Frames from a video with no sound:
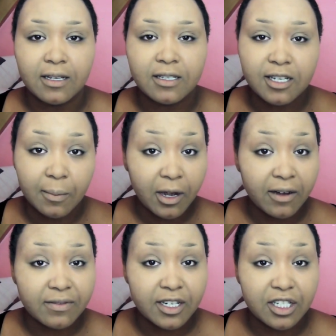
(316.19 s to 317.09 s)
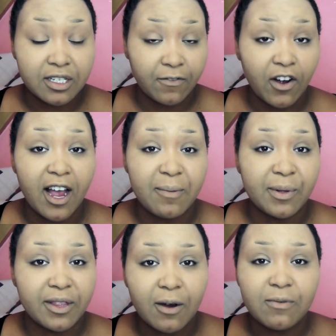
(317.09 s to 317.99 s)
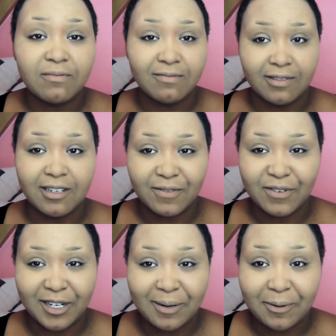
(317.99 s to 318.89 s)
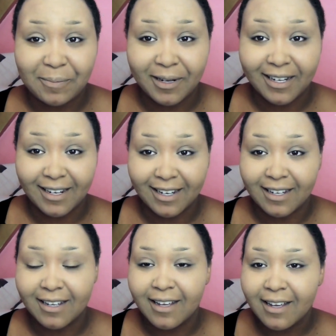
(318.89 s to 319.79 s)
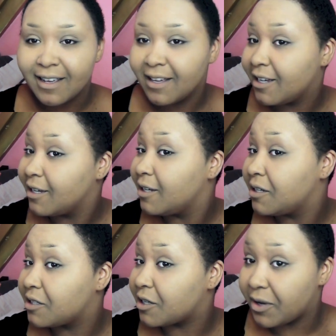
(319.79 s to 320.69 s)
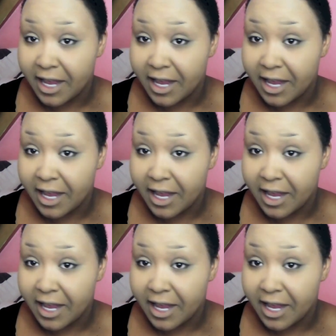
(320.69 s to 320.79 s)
Some coverage is fine, but don't cover it up completely. So